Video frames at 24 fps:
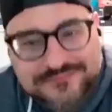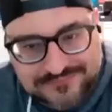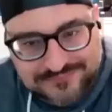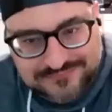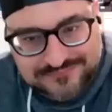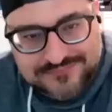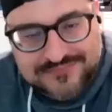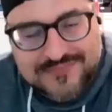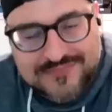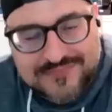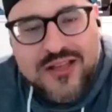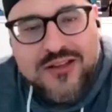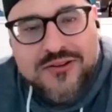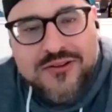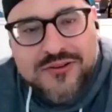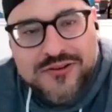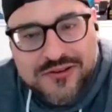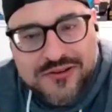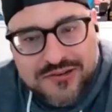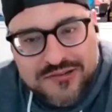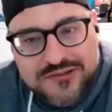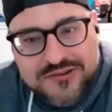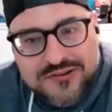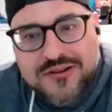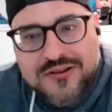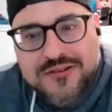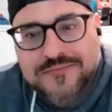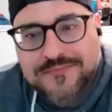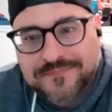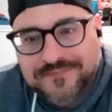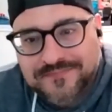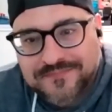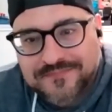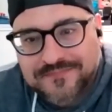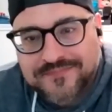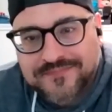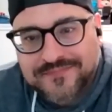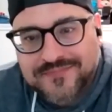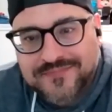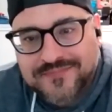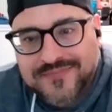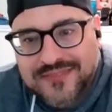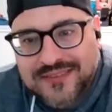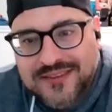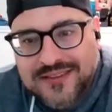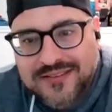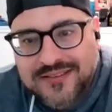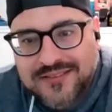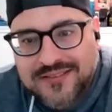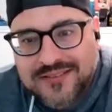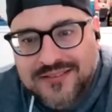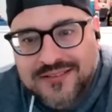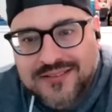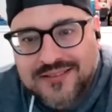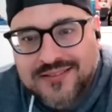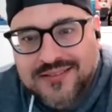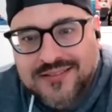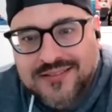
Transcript: no one is the wiser yeah.